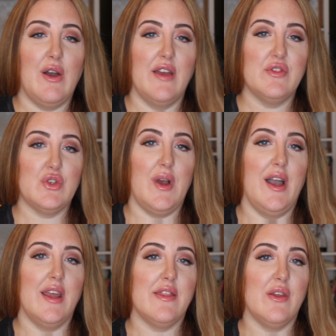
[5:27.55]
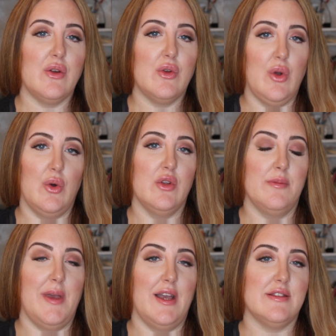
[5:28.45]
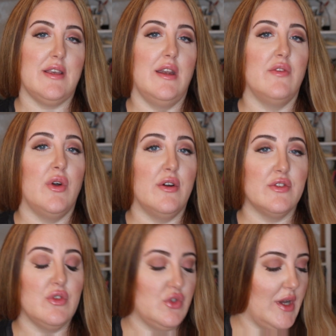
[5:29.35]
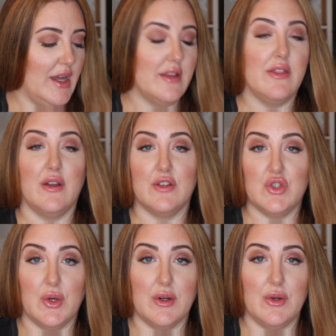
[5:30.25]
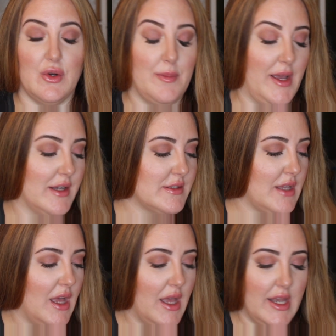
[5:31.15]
I've tried their gold mask and I've also tried their charcoal mask.